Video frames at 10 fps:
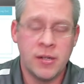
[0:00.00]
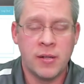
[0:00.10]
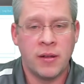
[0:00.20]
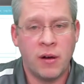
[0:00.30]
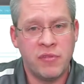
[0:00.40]

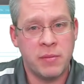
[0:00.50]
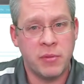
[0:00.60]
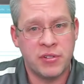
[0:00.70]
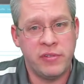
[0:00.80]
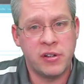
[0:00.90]
hopefully
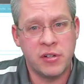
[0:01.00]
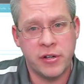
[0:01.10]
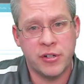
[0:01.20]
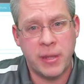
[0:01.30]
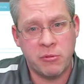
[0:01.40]
most of you can do your
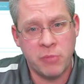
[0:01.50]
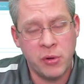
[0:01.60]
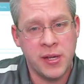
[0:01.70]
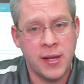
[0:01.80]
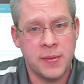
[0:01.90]
job
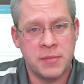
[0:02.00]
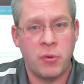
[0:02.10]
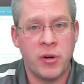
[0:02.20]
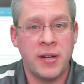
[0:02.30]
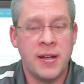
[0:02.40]
remotely at this
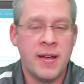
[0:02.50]
point.